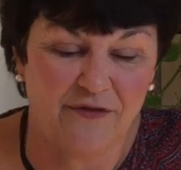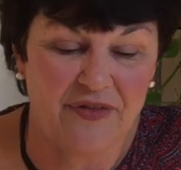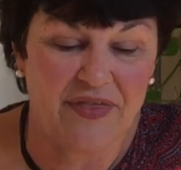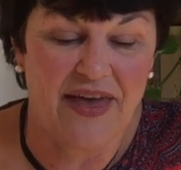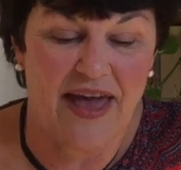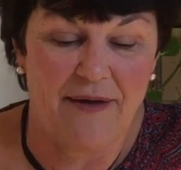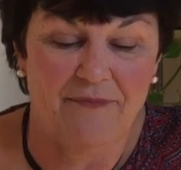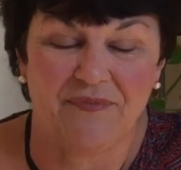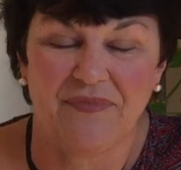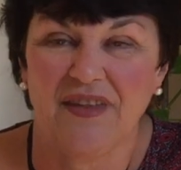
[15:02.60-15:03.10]
for
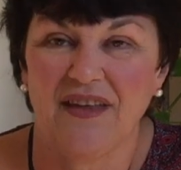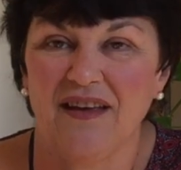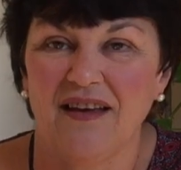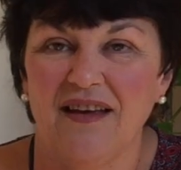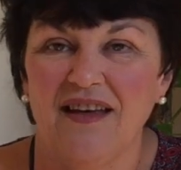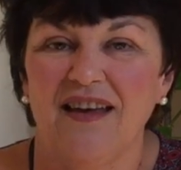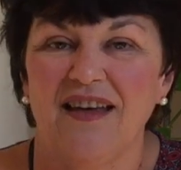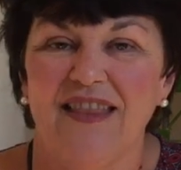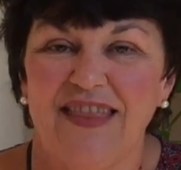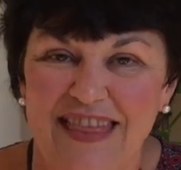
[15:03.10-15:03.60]
them.
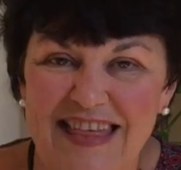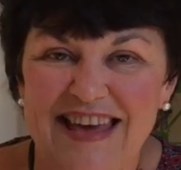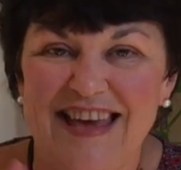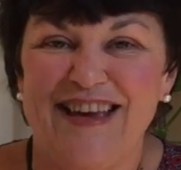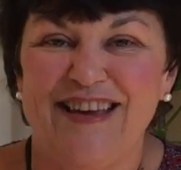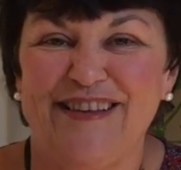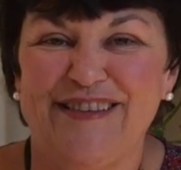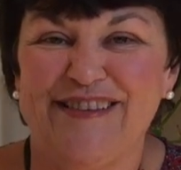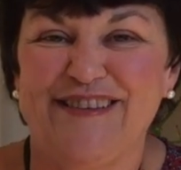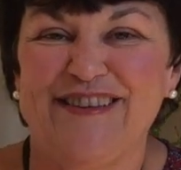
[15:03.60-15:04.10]

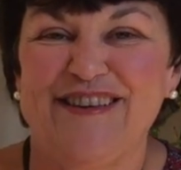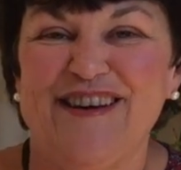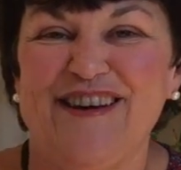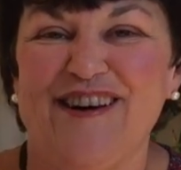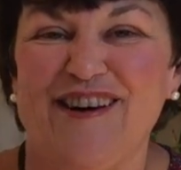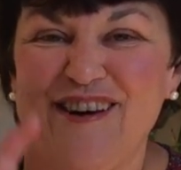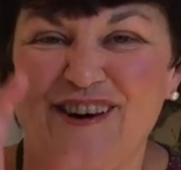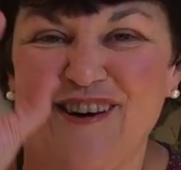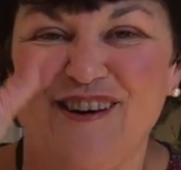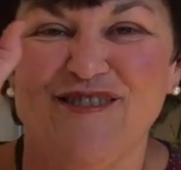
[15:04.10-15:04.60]
These
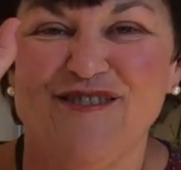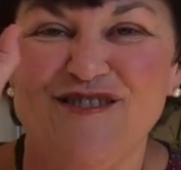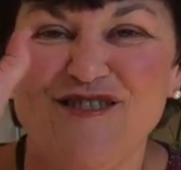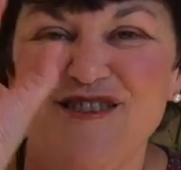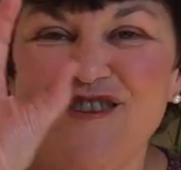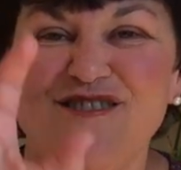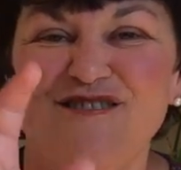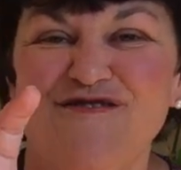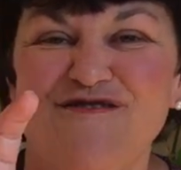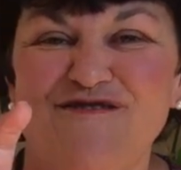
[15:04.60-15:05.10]
are
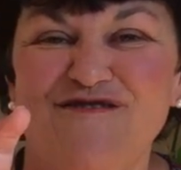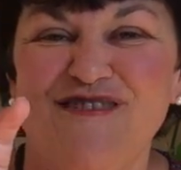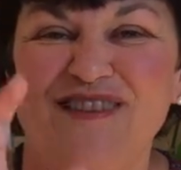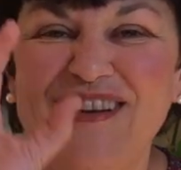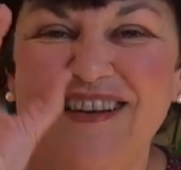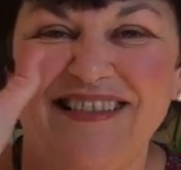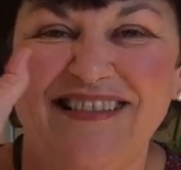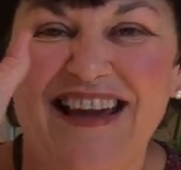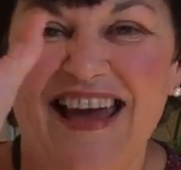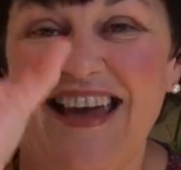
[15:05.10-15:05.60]
new
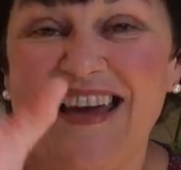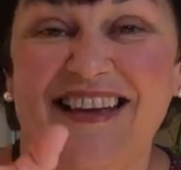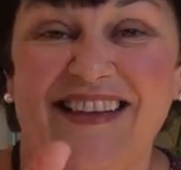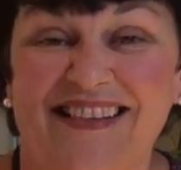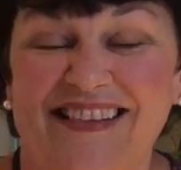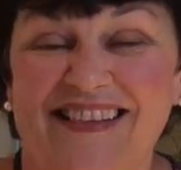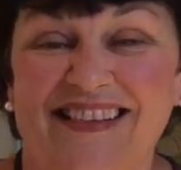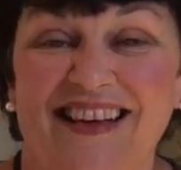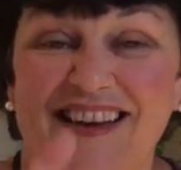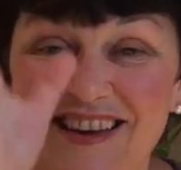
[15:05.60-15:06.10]

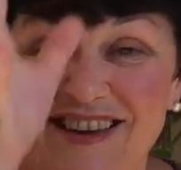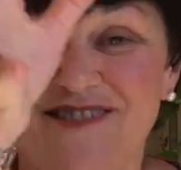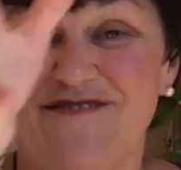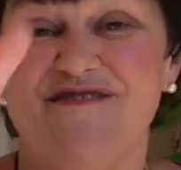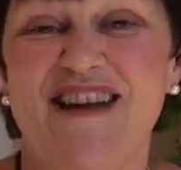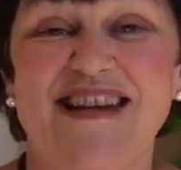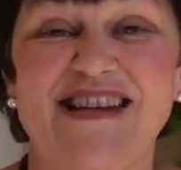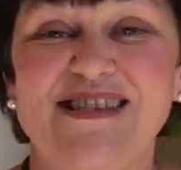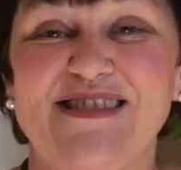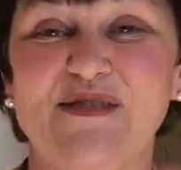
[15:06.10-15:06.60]
days. You
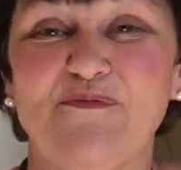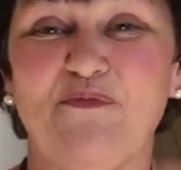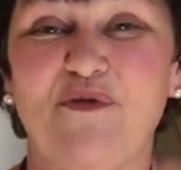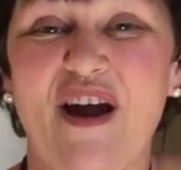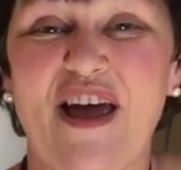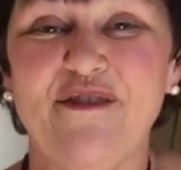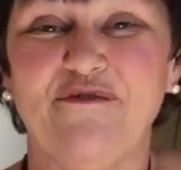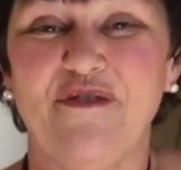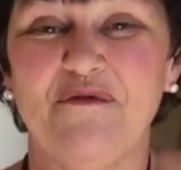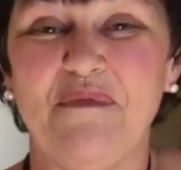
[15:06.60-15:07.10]
ready to
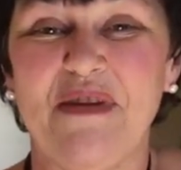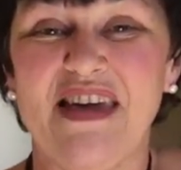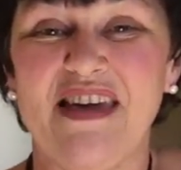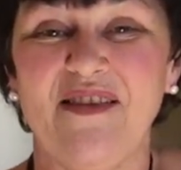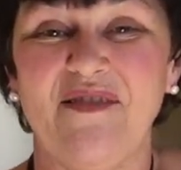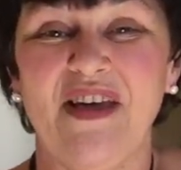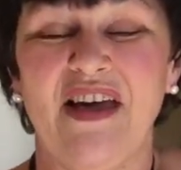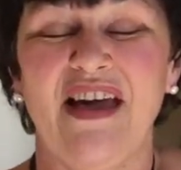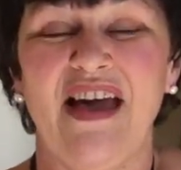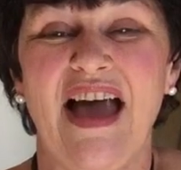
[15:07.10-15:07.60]
pray for me?